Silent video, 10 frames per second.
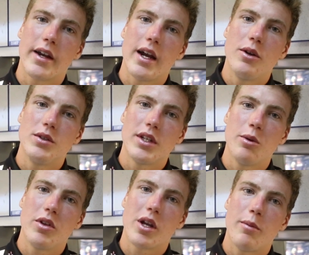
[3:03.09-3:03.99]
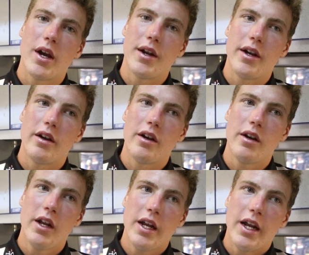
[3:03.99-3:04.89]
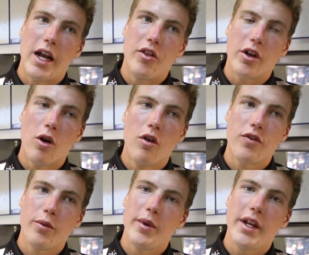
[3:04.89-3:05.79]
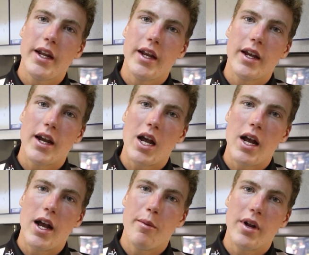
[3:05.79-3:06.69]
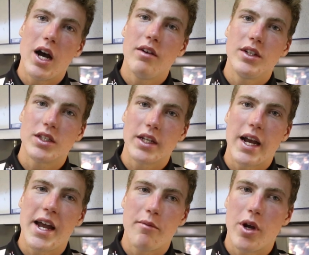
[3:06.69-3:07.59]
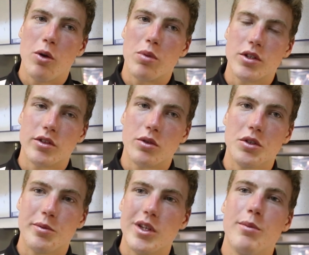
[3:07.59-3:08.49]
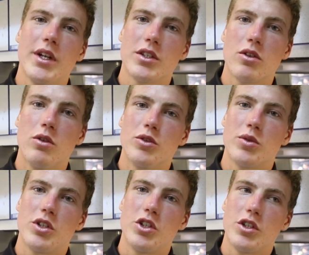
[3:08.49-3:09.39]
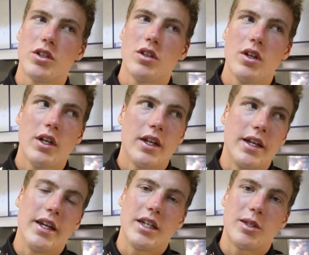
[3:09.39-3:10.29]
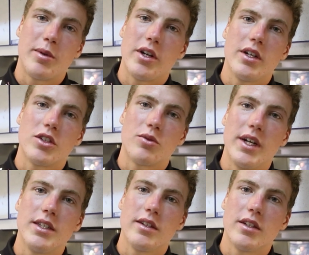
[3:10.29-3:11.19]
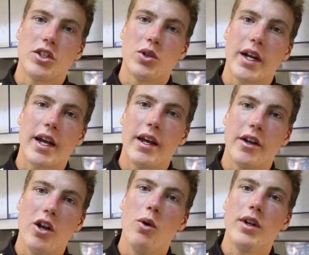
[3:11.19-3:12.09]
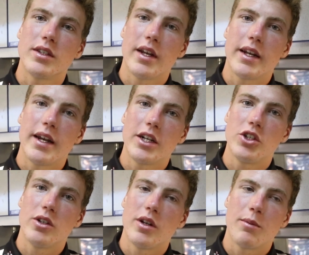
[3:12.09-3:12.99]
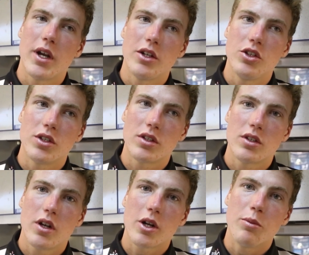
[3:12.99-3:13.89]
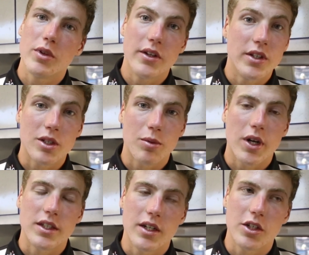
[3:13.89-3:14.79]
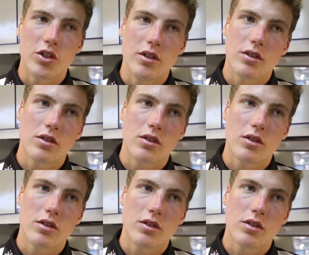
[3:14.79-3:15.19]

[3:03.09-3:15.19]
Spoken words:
Like, I was able to come out here, and the goal for me, I mean, obviously I have my own personal goals, but the biggest goal was to just get experience racing this so I kind of know what it's like next year. I'm not just completely surprised next year.